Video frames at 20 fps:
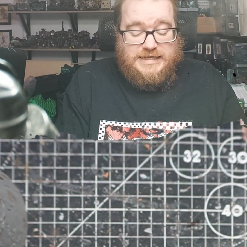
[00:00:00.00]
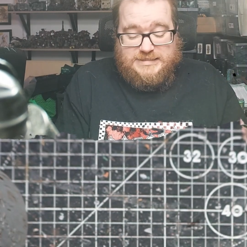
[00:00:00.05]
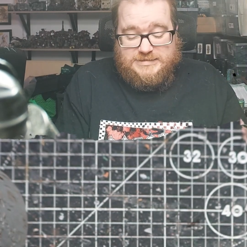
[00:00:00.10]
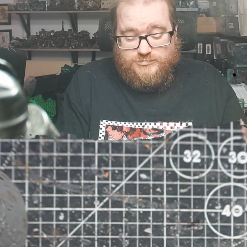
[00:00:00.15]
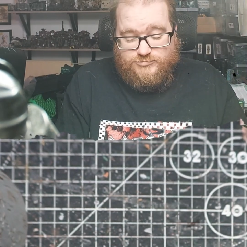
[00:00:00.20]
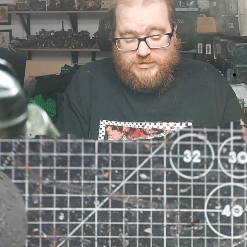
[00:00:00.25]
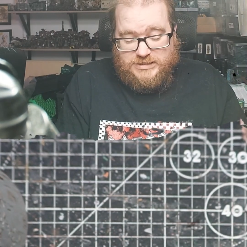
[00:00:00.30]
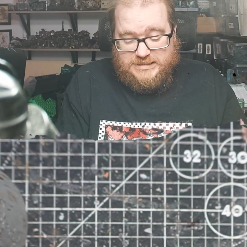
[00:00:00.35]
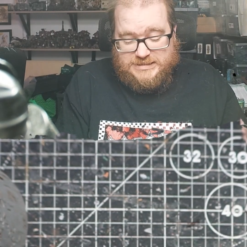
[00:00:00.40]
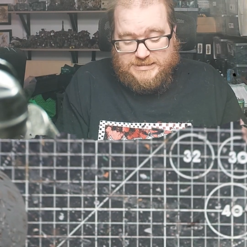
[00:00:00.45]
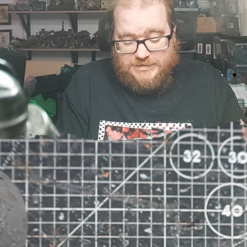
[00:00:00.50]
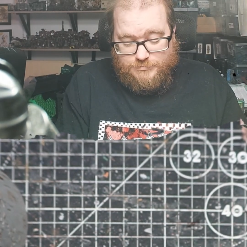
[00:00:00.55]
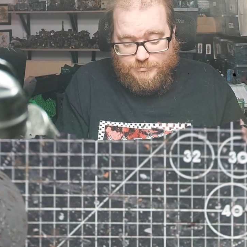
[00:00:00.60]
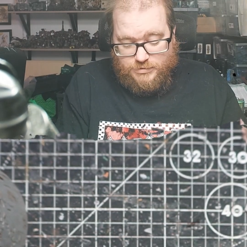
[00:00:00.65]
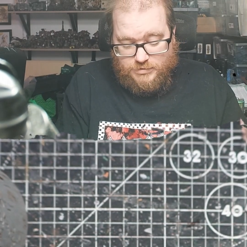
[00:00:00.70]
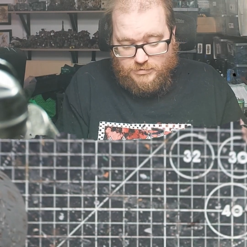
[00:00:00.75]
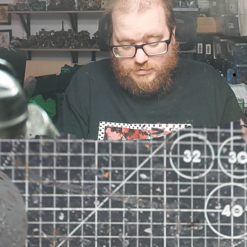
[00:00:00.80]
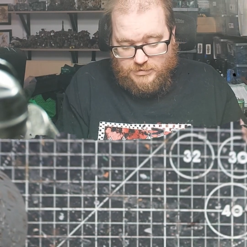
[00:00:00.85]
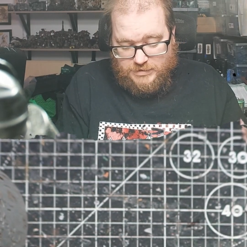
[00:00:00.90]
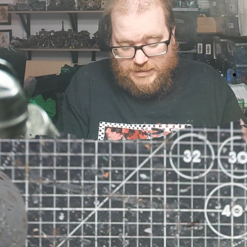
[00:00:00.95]
It's really
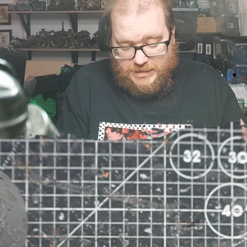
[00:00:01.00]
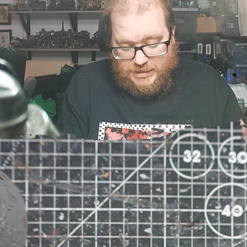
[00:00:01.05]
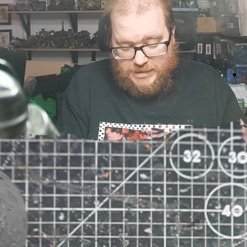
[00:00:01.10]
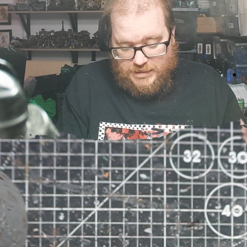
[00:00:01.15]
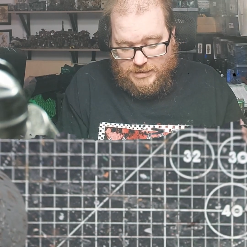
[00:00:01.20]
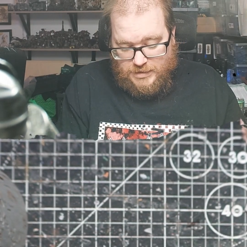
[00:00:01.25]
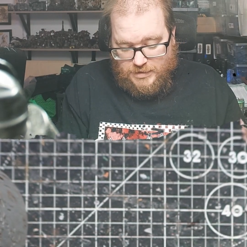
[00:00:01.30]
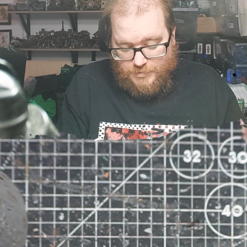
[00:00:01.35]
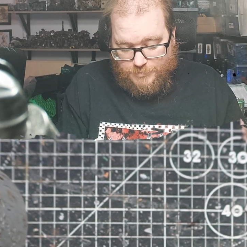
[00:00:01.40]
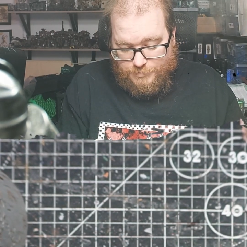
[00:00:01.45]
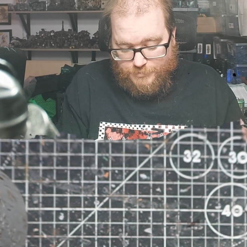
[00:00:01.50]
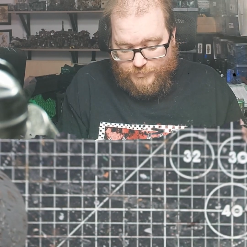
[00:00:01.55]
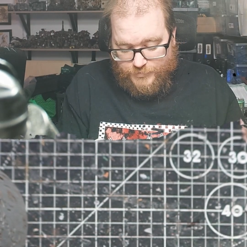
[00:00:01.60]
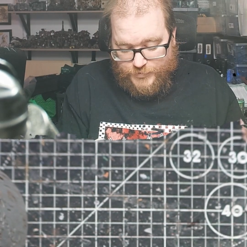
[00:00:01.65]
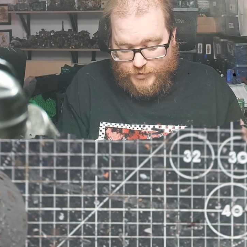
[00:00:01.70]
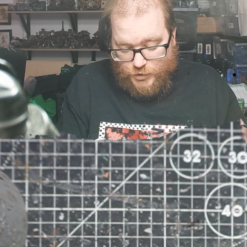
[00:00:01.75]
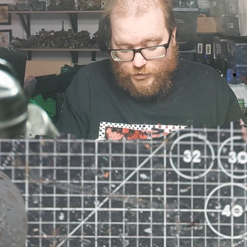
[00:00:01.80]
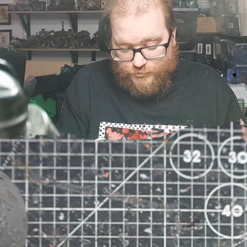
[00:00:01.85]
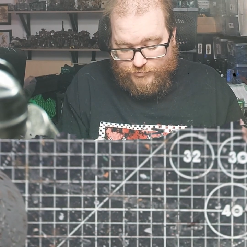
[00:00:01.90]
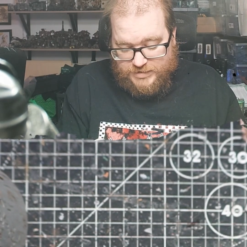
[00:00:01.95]
simple.
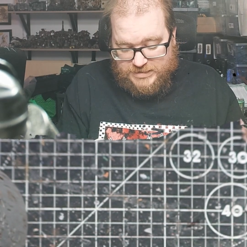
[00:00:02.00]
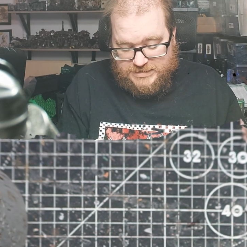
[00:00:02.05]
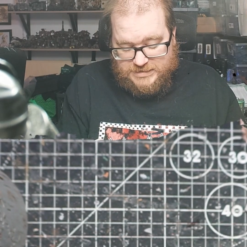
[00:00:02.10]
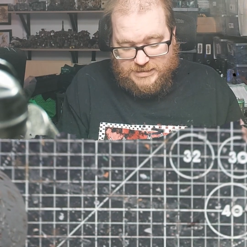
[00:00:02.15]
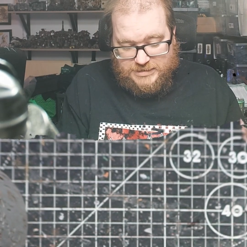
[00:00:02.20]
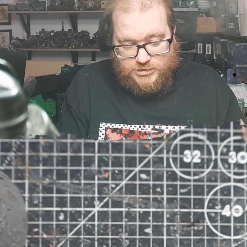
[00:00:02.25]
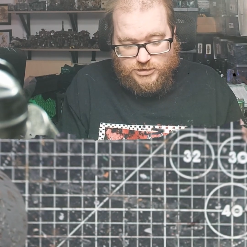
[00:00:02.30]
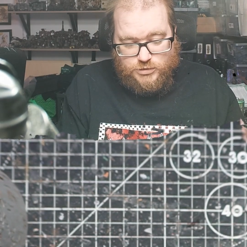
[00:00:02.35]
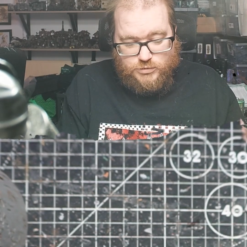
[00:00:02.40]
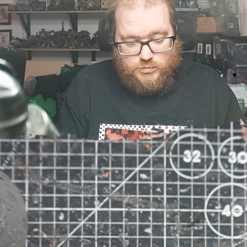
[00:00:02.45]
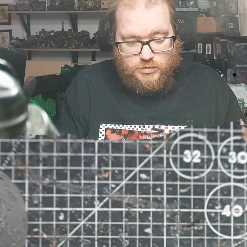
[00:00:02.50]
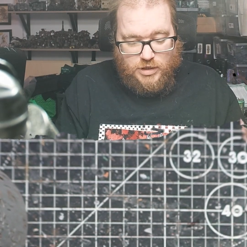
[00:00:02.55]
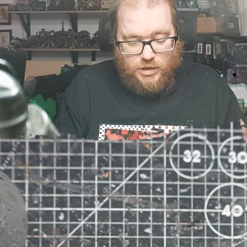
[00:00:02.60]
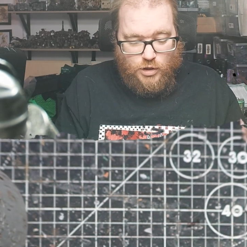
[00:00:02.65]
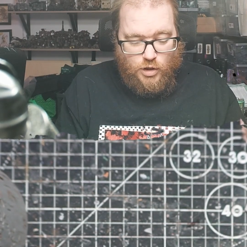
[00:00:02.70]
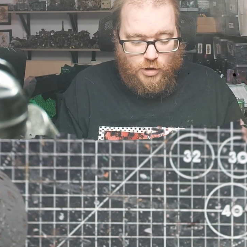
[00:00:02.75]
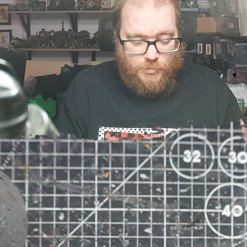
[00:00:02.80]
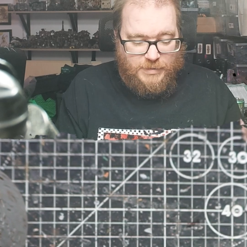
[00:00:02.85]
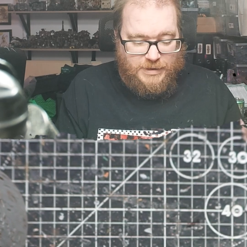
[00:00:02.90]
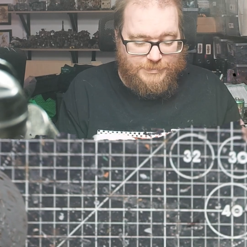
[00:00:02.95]
The only reason I do a
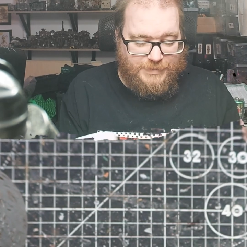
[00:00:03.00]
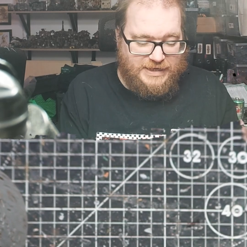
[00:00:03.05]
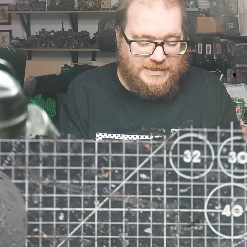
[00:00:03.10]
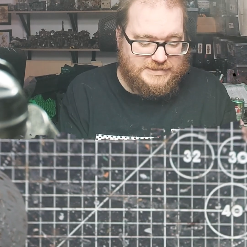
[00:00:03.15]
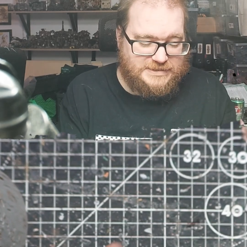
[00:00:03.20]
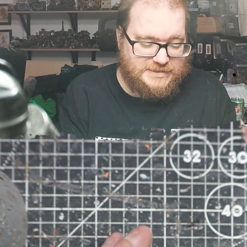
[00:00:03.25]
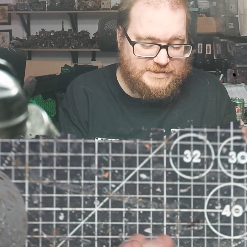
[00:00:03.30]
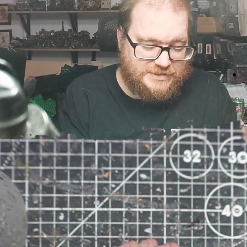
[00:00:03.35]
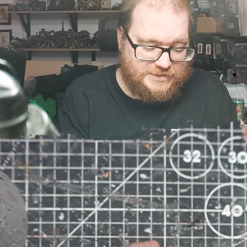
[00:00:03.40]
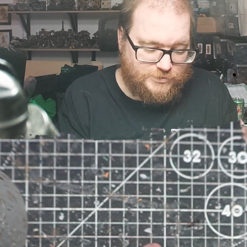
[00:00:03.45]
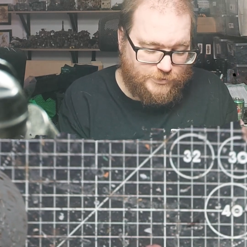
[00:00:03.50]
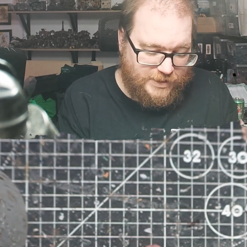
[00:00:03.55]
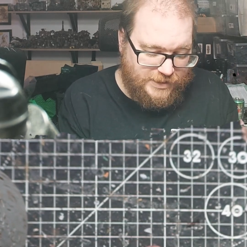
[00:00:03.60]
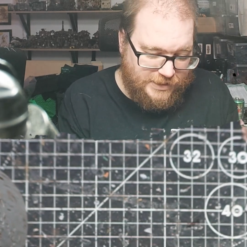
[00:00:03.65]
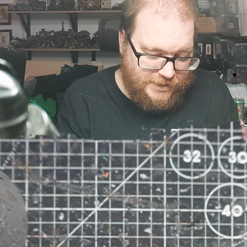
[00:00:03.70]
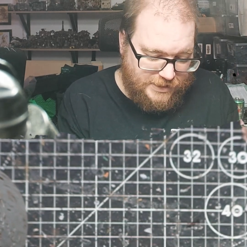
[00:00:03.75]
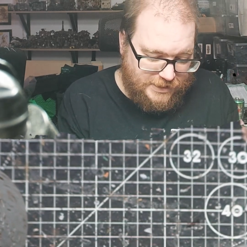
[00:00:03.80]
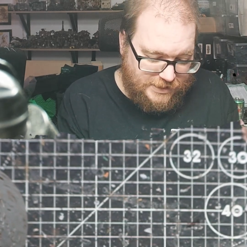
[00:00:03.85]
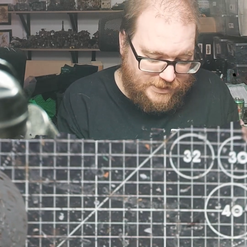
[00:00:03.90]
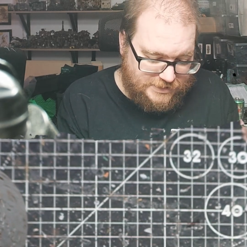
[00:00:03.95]
lot of my bases this way
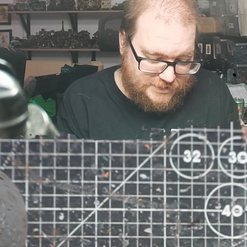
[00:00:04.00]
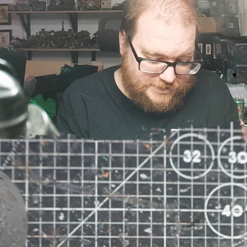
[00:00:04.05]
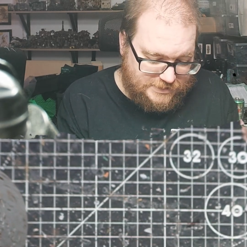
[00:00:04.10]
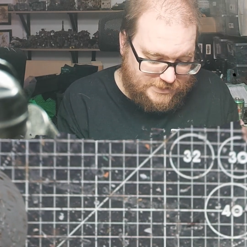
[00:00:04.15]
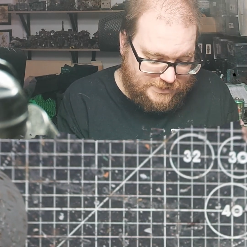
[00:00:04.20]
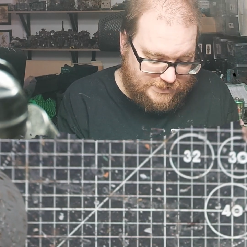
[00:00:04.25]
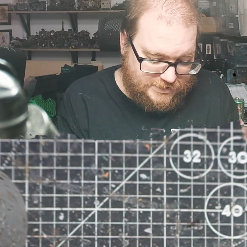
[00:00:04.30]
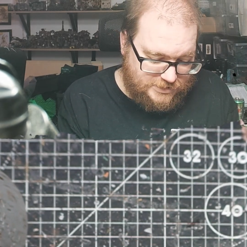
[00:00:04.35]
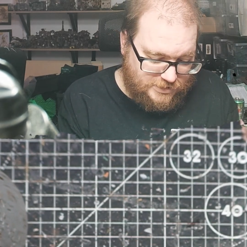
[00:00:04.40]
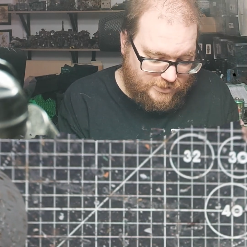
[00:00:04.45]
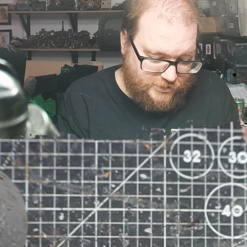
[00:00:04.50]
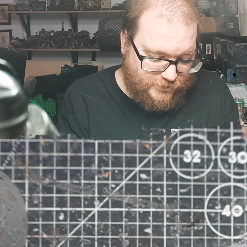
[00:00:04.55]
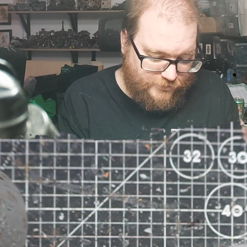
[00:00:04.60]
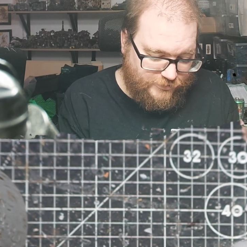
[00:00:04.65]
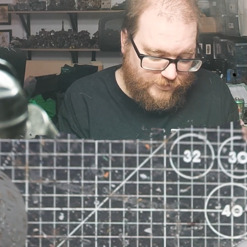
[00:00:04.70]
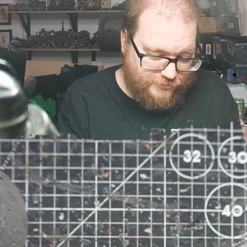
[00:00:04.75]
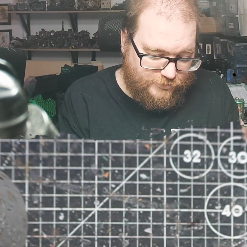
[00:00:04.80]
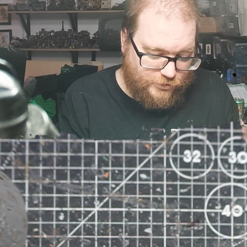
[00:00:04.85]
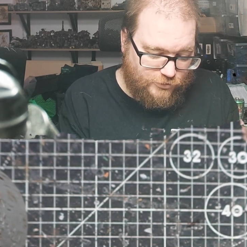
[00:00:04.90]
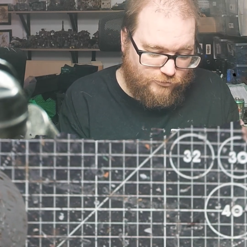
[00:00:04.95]
is because I started
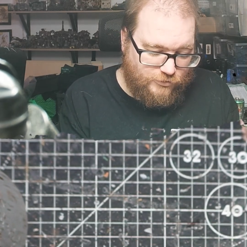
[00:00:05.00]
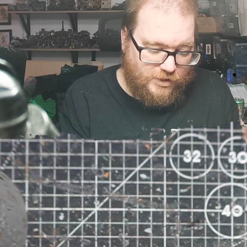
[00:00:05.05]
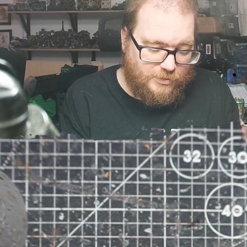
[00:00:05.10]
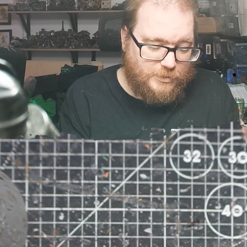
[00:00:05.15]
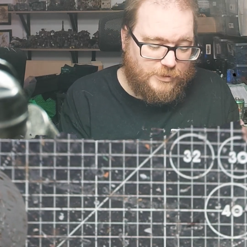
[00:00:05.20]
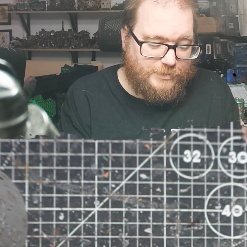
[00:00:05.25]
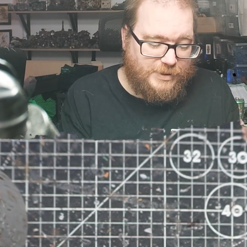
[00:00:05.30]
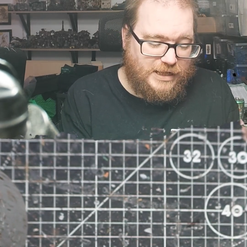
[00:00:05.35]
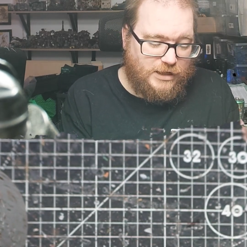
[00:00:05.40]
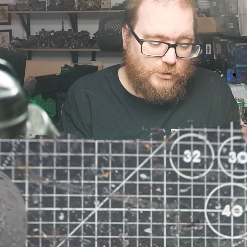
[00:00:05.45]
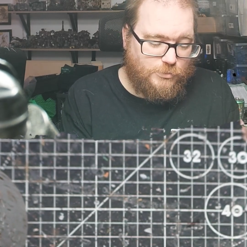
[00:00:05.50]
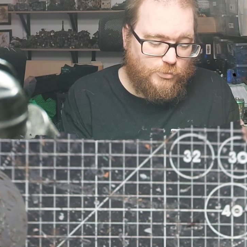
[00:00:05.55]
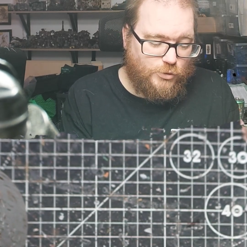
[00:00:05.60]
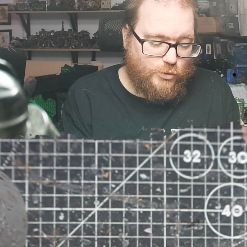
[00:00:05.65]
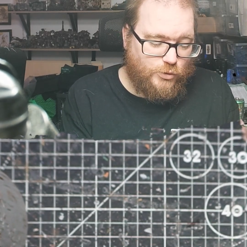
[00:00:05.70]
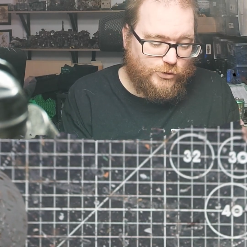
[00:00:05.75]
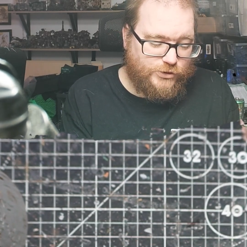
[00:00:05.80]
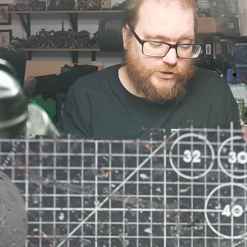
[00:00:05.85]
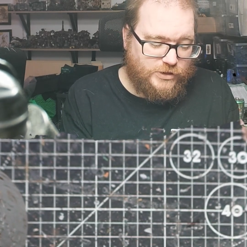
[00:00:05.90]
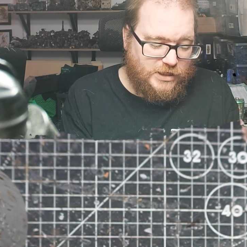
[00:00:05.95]
off. I've got a Realm of Battle
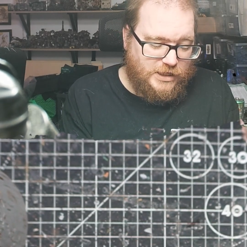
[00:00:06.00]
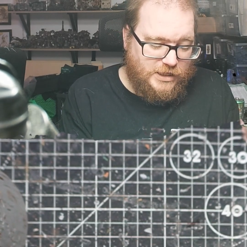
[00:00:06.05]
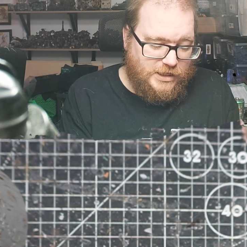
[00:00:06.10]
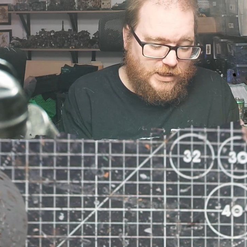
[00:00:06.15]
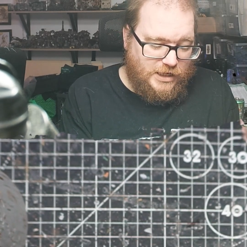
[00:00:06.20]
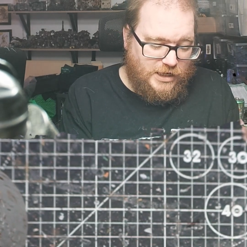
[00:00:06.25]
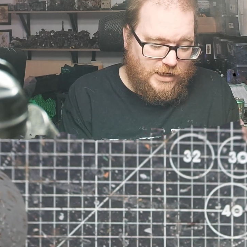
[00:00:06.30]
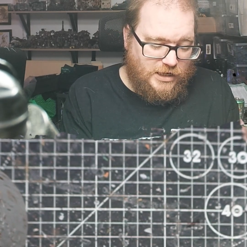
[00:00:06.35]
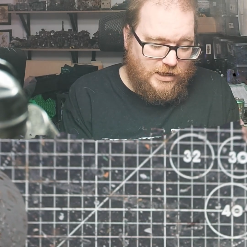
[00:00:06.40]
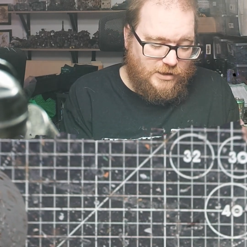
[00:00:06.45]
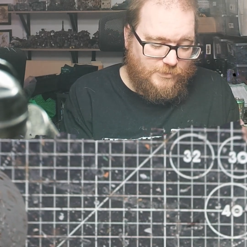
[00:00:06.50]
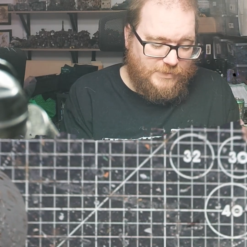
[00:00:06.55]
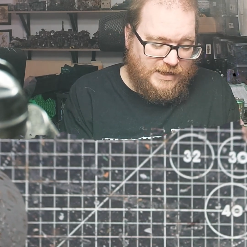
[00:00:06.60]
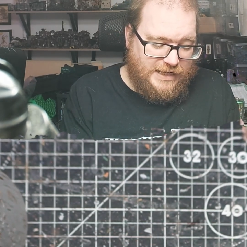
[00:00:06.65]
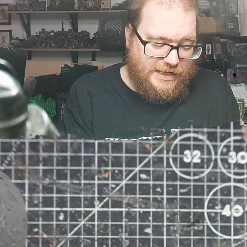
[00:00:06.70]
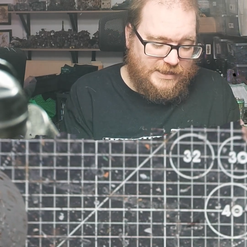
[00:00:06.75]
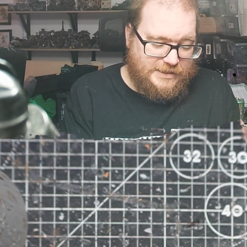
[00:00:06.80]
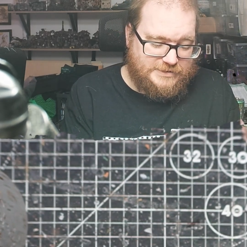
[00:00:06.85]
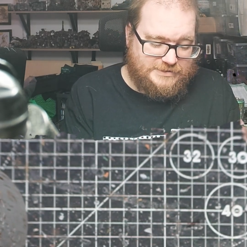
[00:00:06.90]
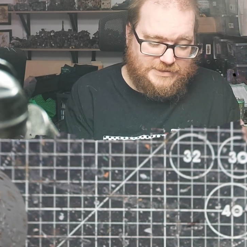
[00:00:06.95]
board,
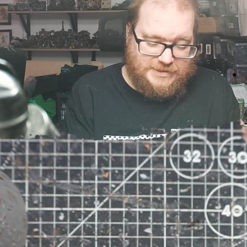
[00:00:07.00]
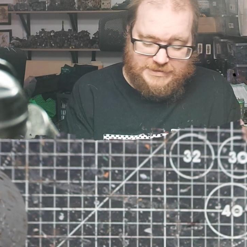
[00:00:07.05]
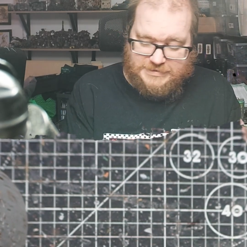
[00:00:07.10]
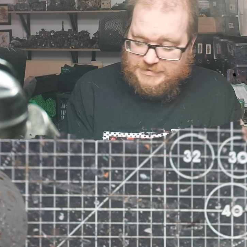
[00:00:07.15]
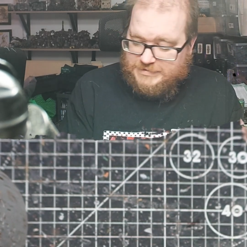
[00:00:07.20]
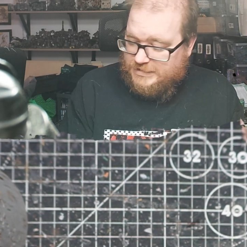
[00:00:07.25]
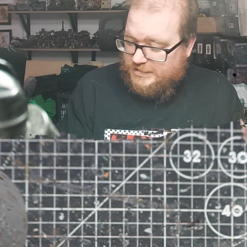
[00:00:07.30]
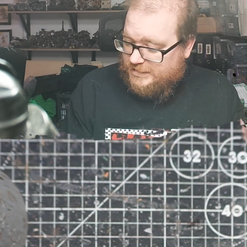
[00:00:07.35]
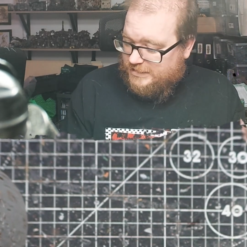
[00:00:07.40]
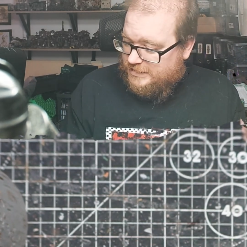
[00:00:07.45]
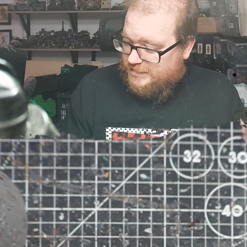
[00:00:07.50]
and it